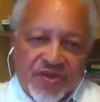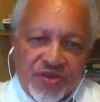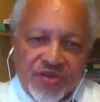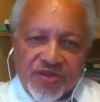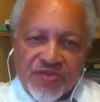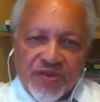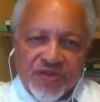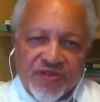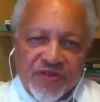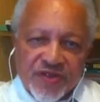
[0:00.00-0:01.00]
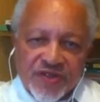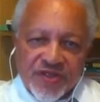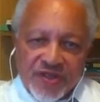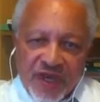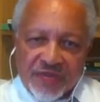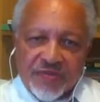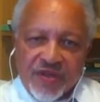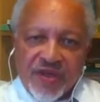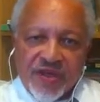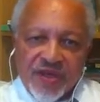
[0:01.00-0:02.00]
use of those funds not
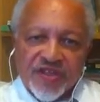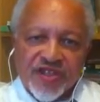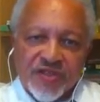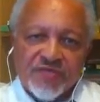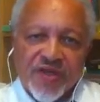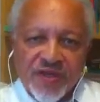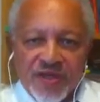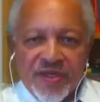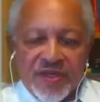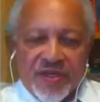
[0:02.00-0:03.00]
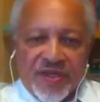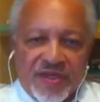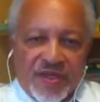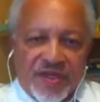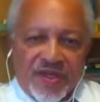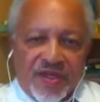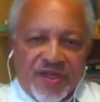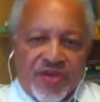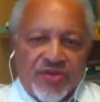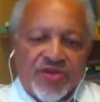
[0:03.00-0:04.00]
being expended,
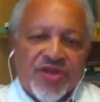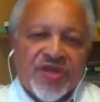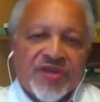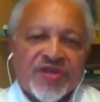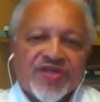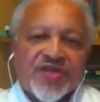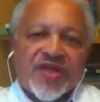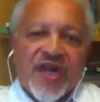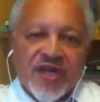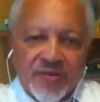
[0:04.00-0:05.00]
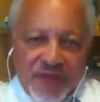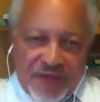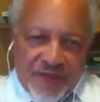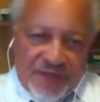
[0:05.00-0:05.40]
you kill this economy.